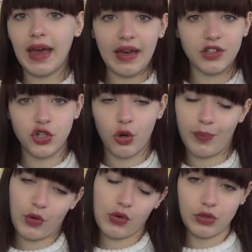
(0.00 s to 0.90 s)
at a shop
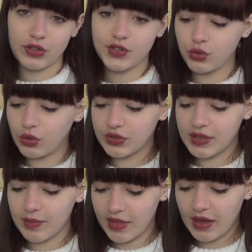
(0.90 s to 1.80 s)
or on a stall or
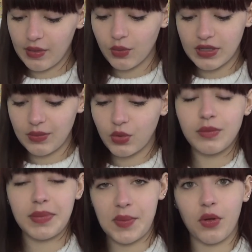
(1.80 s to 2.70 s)
something. It, it
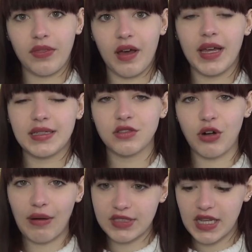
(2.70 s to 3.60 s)
wouldn't be one that I'd
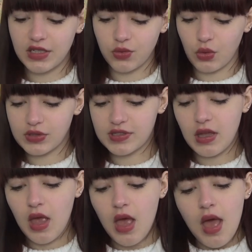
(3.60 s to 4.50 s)
gravitate towards.
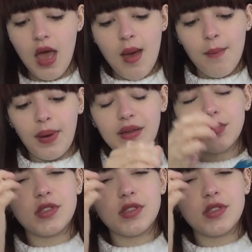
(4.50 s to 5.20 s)
But it was